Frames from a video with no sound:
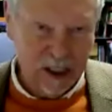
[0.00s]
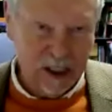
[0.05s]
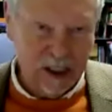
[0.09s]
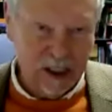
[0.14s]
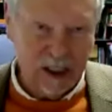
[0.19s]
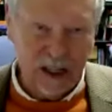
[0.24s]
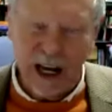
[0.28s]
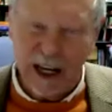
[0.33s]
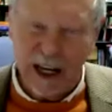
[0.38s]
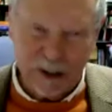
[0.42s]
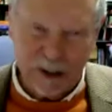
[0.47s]

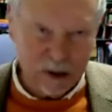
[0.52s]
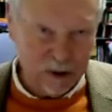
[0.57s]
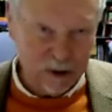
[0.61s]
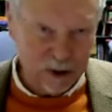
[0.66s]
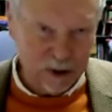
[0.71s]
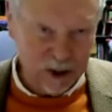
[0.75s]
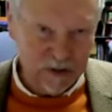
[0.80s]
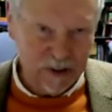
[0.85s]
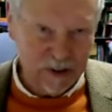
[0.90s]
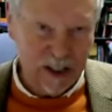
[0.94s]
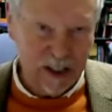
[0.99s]
not to
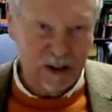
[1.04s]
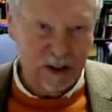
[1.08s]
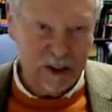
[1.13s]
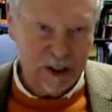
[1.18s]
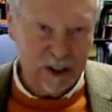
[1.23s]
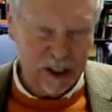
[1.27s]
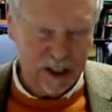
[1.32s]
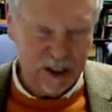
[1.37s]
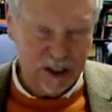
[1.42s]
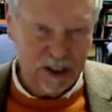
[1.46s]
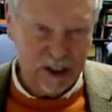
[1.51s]
his fellow
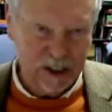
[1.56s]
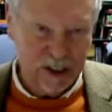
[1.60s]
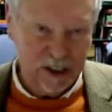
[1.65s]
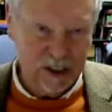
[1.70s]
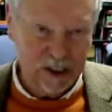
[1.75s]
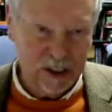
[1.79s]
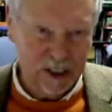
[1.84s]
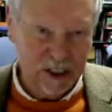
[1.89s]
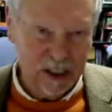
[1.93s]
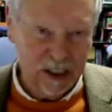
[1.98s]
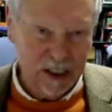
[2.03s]
citizens,